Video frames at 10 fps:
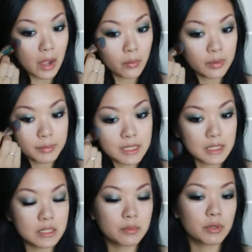I want my
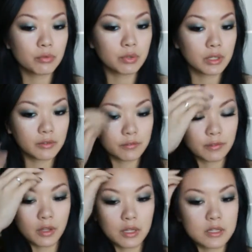skin to be really
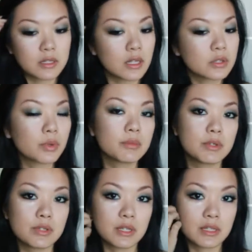flawless, and that's why I'm
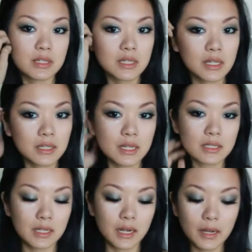using this
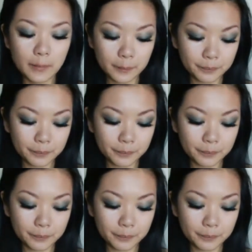technique today.